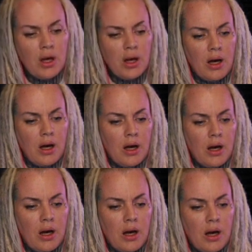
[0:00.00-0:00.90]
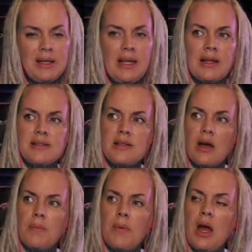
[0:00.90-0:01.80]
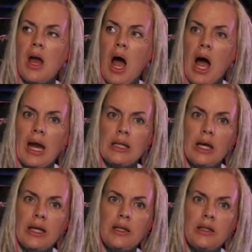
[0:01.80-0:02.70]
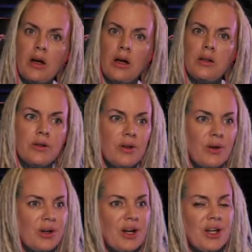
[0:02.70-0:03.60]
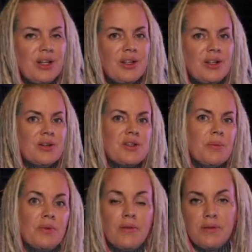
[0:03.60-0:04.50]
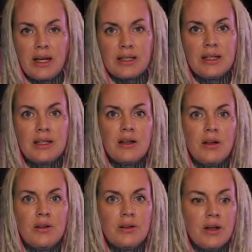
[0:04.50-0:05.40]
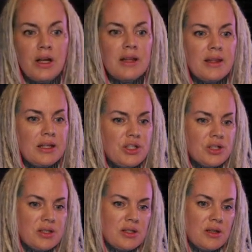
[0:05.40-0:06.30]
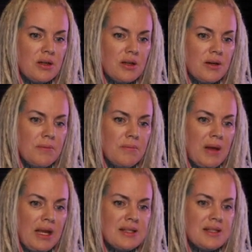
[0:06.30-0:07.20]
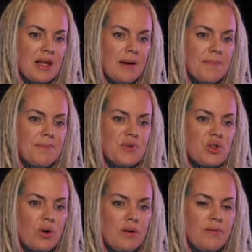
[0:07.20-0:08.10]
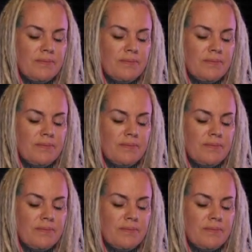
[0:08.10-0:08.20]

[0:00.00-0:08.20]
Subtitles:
Maybe get some highlighted color, or some reflecting color that just makes them sort of